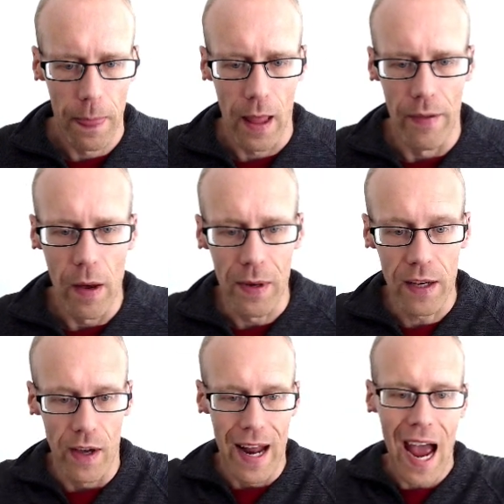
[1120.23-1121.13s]
And then we
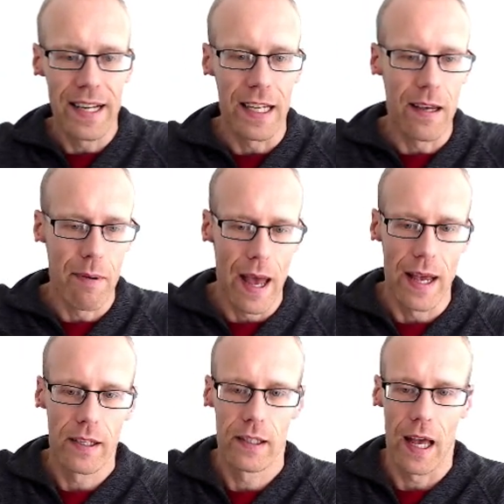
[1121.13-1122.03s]
give it an ID
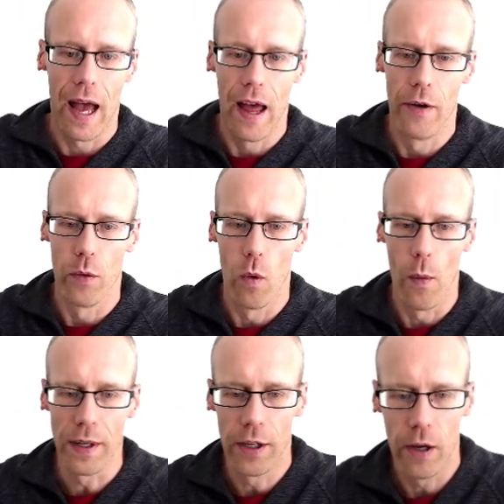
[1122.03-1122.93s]
base, and what
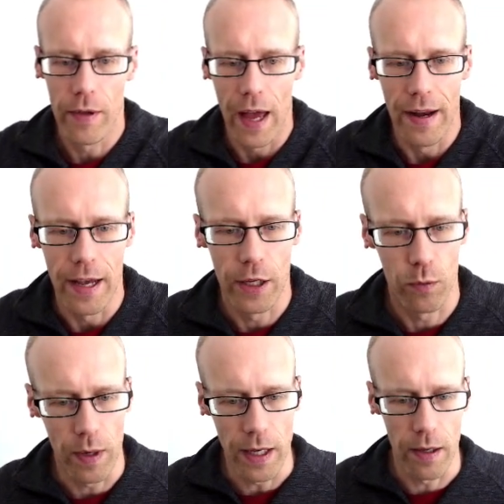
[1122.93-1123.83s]
we do then is
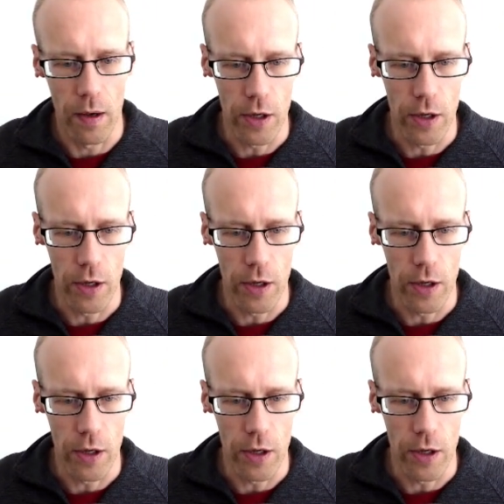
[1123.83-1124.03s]
we